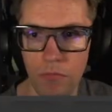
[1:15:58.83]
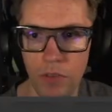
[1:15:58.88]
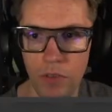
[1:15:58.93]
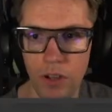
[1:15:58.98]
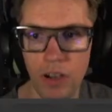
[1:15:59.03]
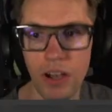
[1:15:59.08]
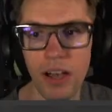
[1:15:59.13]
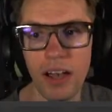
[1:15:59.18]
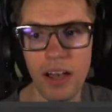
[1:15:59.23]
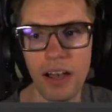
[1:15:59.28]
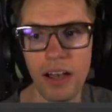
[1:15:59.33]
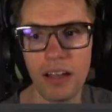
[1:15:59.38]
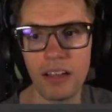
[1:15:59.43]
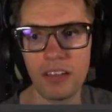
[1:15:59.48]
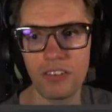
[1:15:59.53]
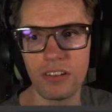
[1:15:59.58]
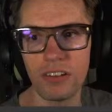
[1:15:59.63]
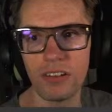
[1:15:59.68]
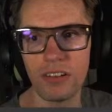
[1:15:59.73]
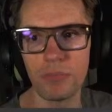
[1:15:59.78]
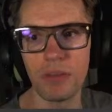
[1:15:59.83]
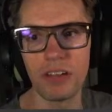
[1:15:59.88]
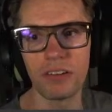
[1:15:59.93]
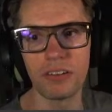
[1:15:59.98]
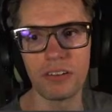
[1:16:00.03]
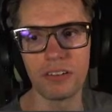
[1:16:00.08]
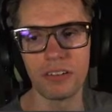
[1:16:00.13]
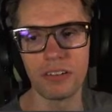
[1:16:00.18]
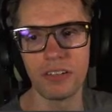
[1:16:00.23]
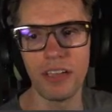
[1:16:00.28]
That's a lot
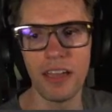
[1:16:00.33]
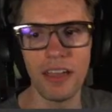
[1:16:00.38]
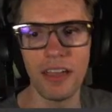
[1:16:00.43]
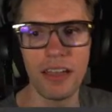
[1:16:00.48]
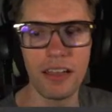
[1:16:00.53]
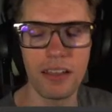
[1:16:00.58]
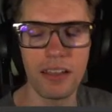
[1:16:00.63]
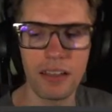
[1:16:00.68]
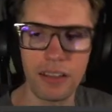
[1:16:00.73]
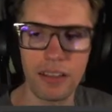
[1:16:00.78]
better. Yeah.